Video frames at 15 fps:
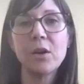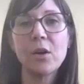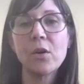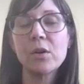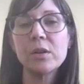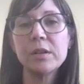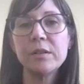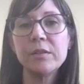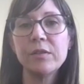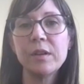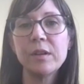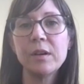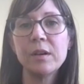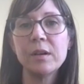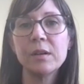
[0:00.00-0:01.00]
all of
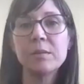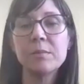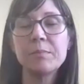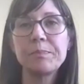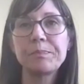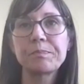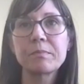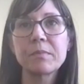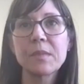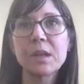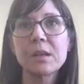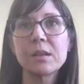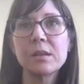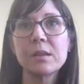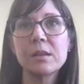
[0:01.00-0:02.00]
the
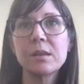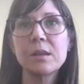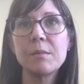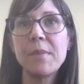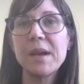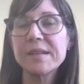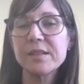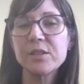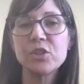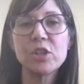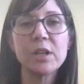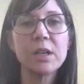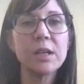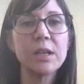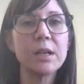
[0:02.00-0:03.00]

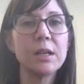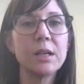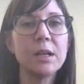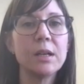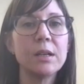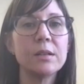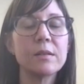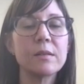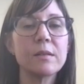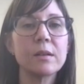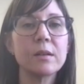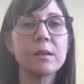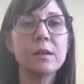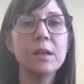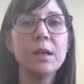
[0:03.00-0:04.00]
messaging and
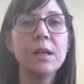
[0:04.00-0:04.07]
the